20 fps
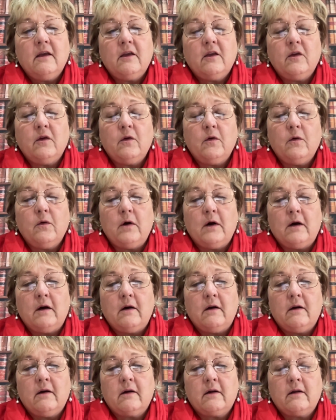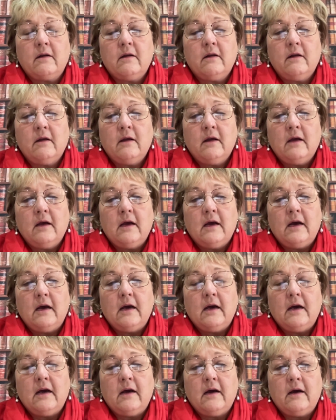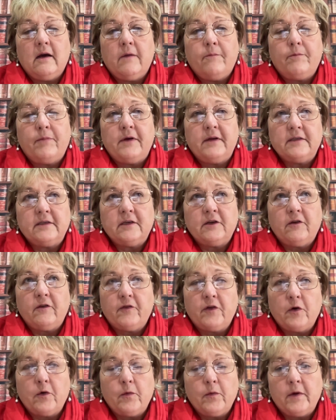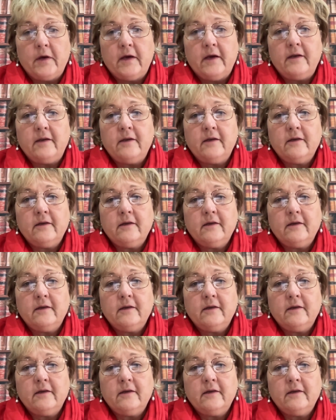you are a person of your word,